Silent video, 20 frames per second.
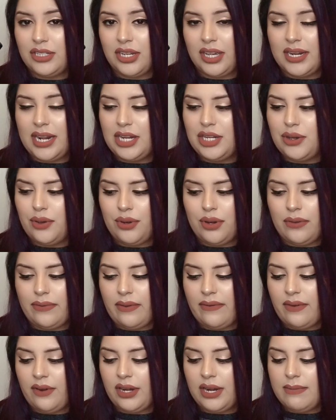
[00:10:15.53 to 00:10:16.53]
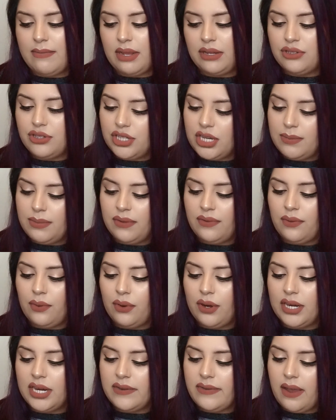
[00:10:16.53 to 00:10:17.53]
Again, I don't know if I've already mentioned it
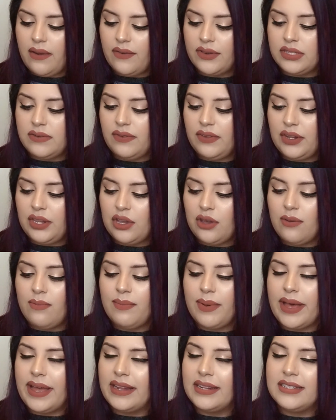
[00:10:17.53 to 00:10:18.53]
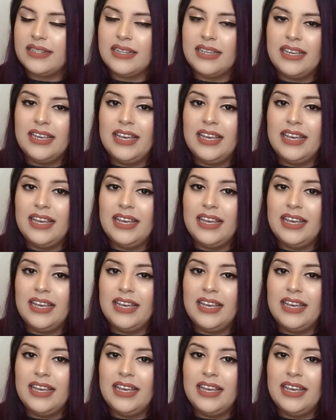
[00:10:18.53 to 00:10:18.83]
before in a favorites video, but